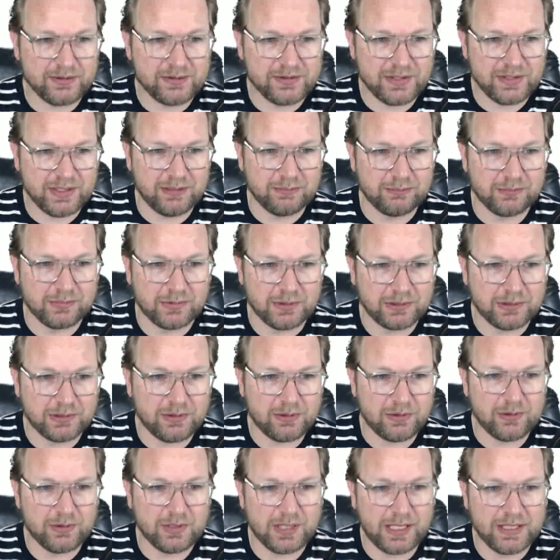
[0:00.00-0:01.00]
Tim,
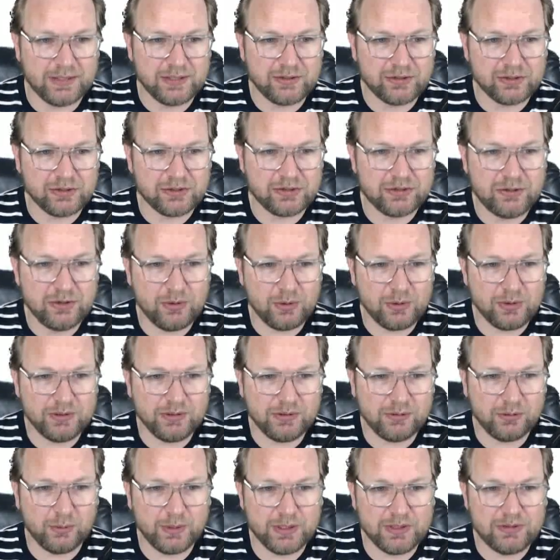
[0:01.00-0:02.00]
lol. I just
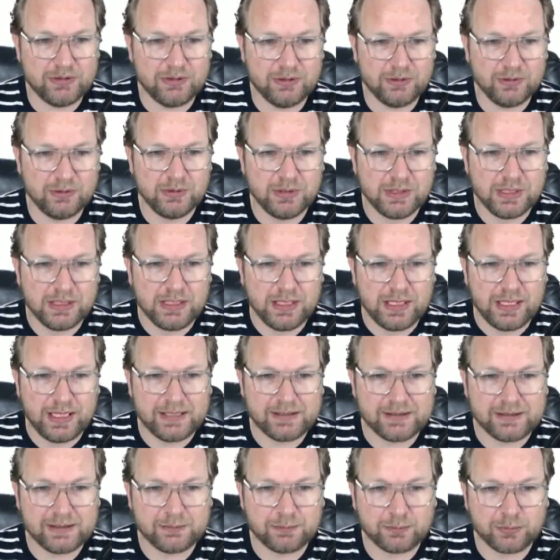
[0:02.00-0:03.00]
joined with you
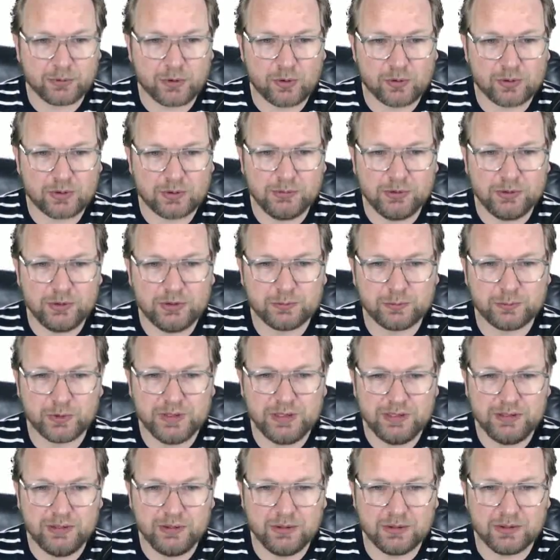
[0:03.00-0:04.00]
as this program looks
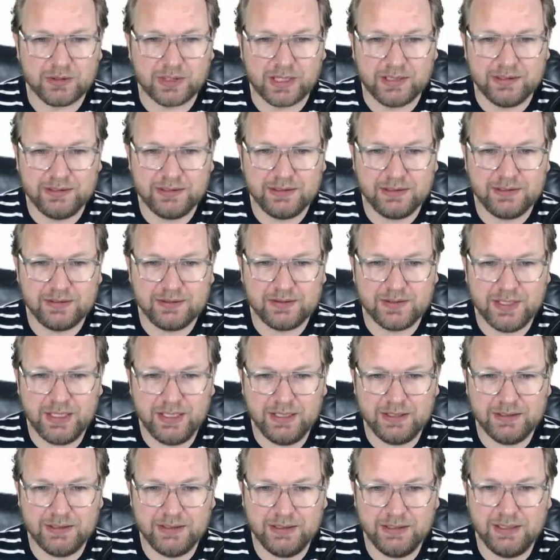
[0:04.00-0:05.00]
pretty good. I didn't
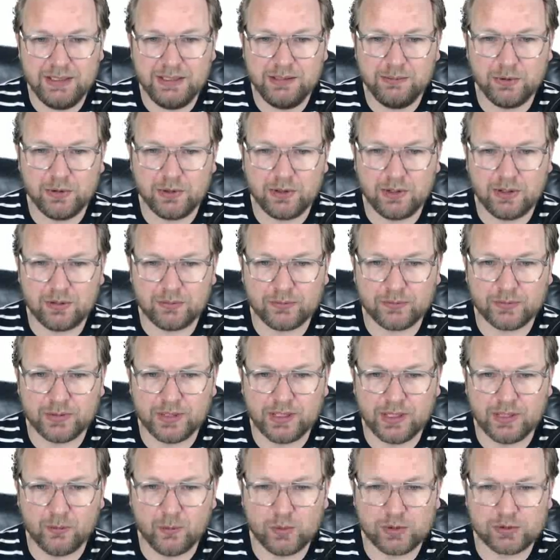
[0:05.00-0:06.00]
take the email offer
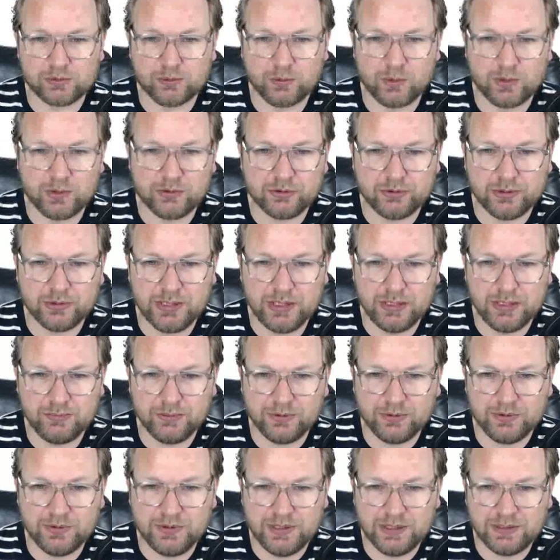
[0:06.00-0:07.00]
and was wondering
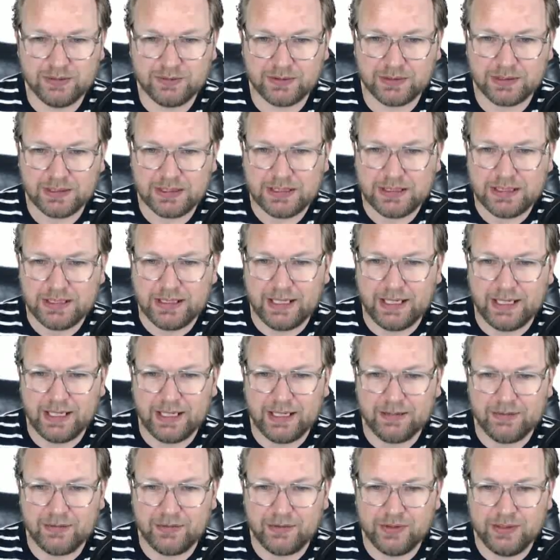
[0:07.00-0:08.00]
if you did
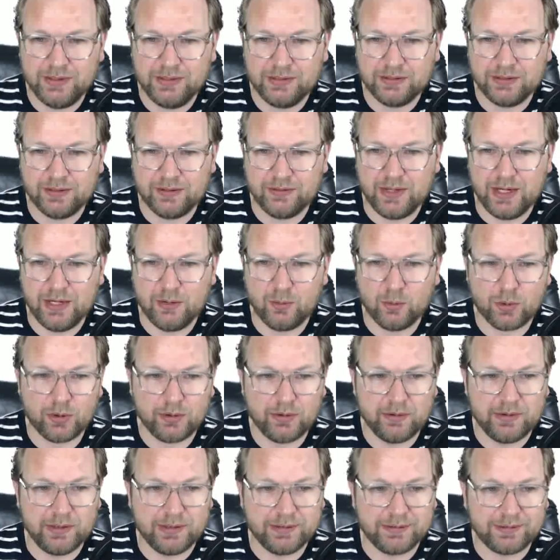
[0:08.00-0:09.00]
and think they
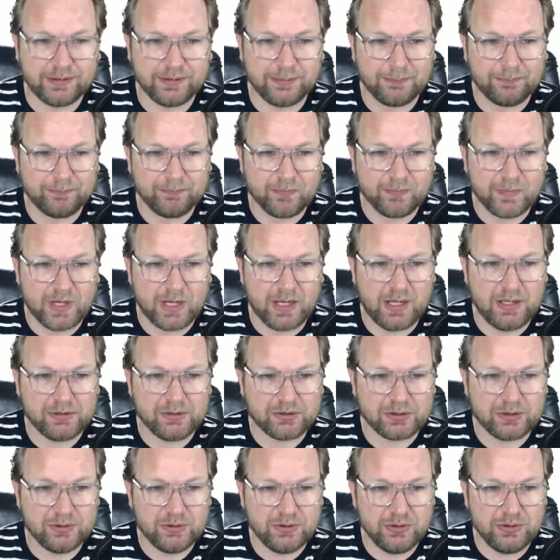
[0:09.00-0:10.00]
worth it.
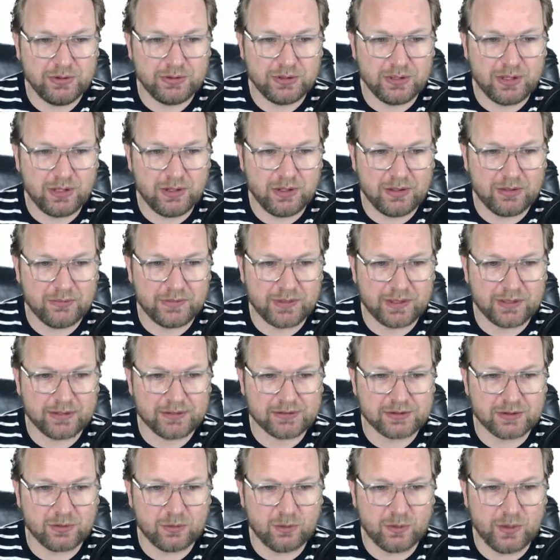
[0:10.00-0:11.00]
Also, do you know if there
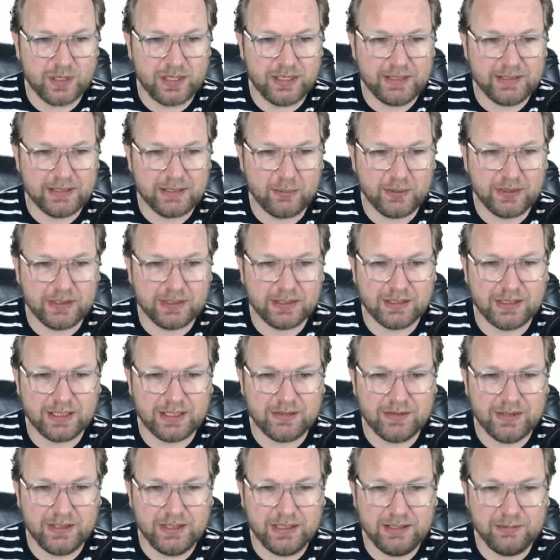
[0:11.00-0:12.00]
is a way that we can
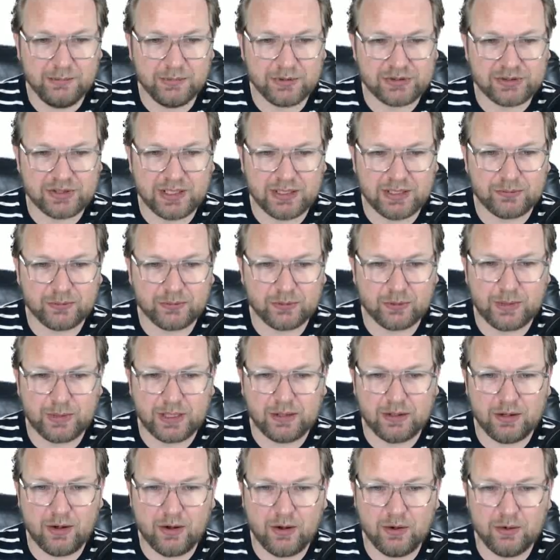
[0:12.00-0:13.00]
get the email sent from
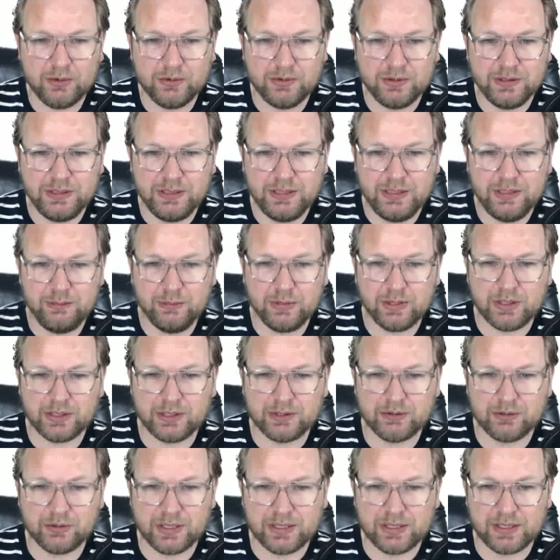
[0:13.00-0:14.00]
our own email
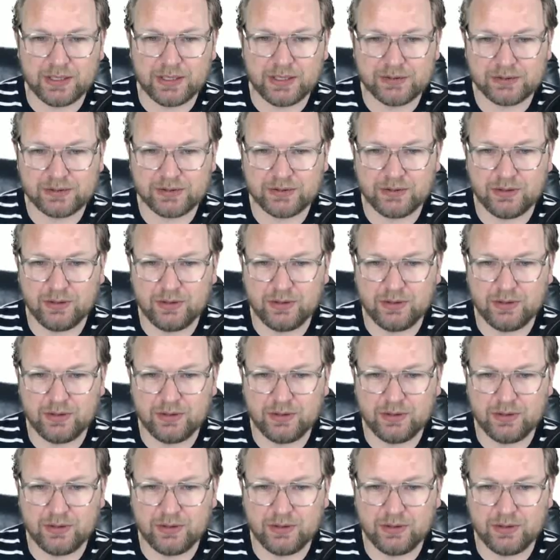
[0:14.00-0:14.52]
address